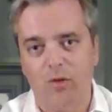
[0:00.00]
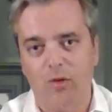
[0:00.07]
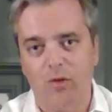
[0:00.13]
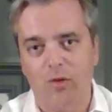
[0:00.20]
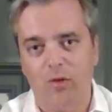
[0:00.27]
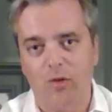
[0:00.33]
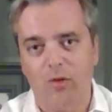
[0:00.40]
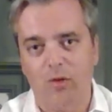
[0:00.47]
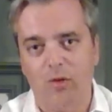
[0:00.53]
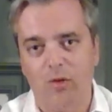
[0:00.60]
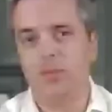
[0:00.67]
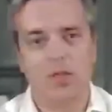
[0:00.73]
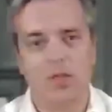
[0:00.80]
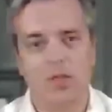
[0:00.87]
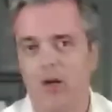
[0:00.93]

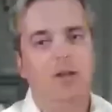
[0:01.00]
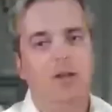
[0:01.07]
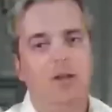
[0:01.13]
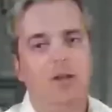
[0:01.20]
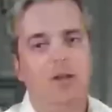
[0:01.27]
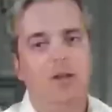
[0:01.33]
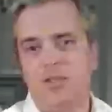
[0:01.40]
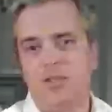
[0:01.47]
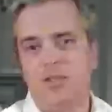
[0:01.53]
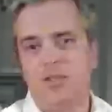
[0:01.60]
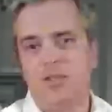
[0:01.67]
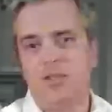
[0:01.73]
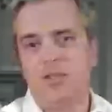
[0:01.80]
across real estate,